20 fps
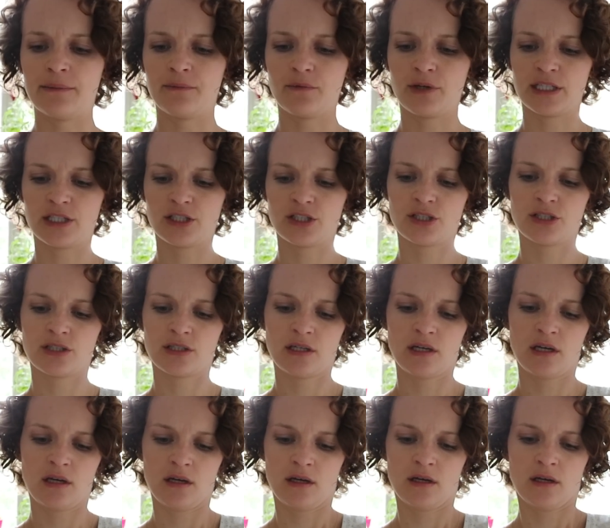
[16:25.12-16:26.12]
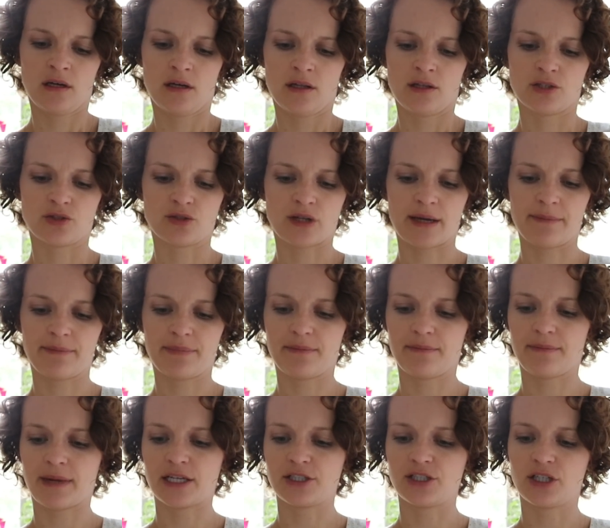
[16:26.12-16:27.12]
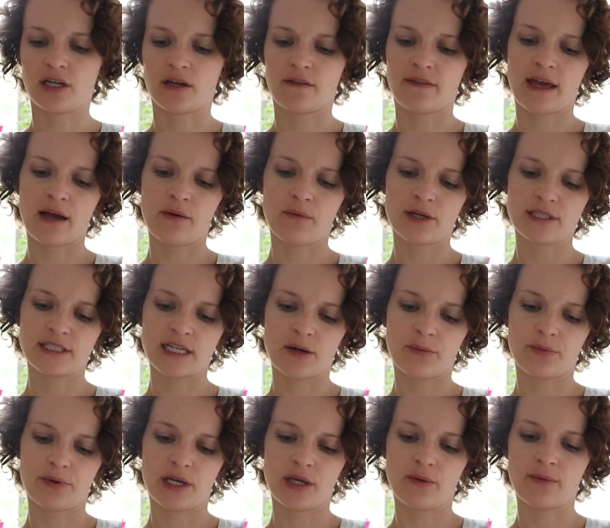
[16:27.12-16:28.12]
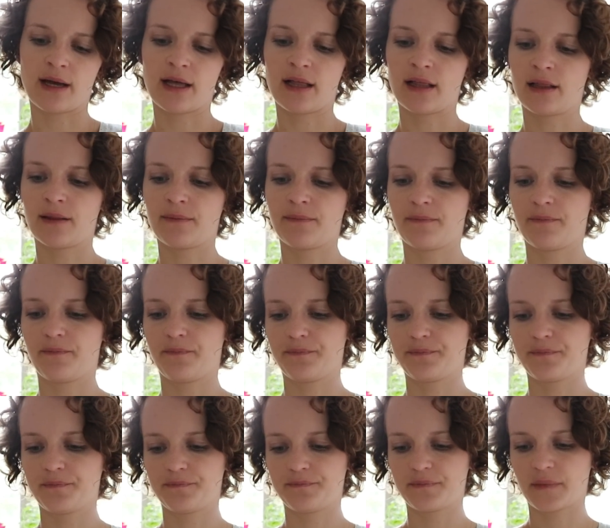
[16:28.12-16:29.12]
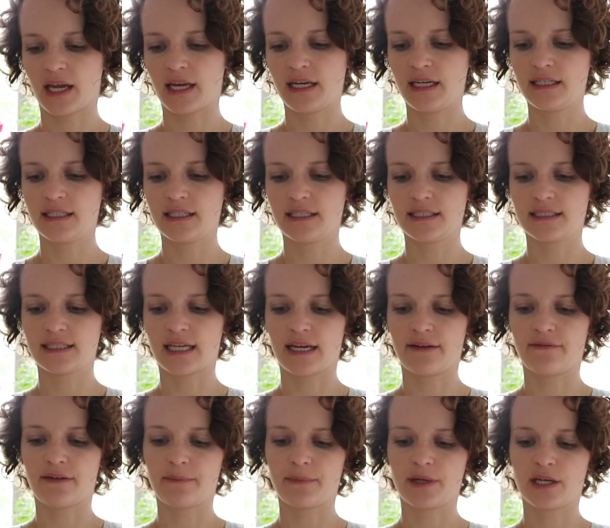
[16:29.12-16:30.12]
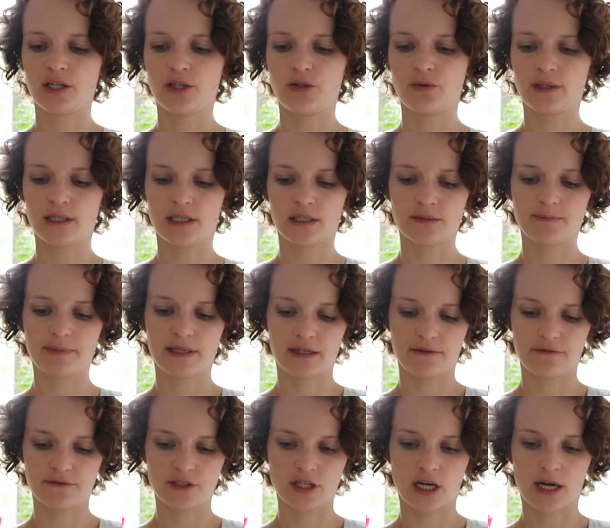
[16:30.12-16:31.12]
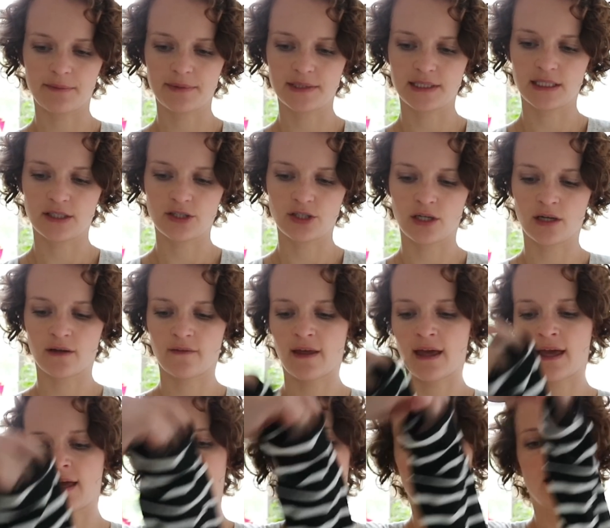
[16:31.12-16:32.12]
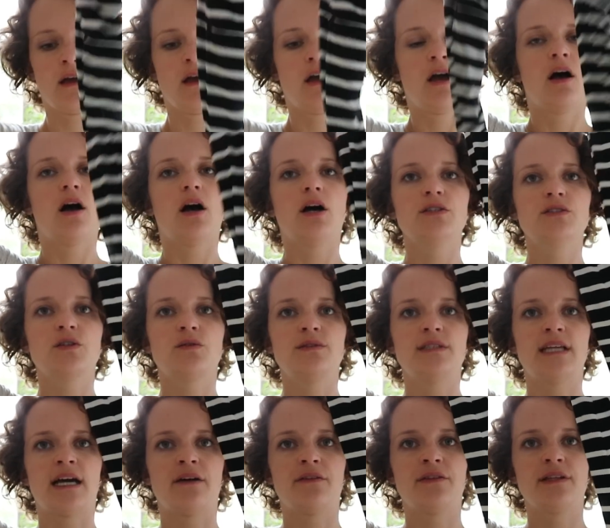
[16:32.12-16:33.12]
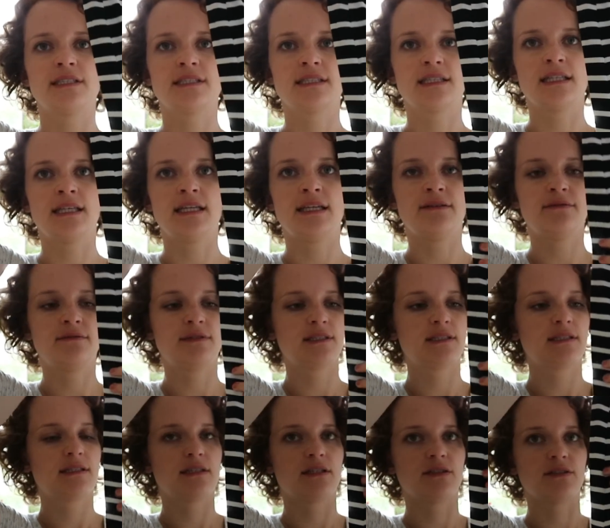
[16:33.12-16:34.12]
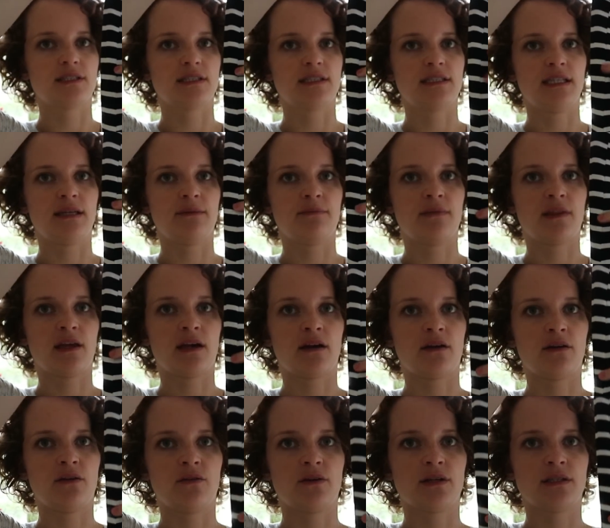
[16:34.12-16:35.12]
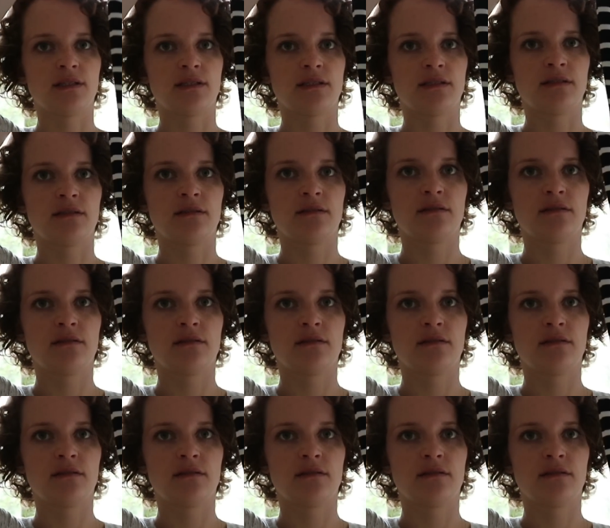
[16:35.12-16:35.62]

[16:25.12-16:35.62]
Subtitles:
which the stripe matching on that worked out pretty well. I need to decide if I'm going to do a little bit of top stitching on that. Also down the sleeves, there's a seam there you can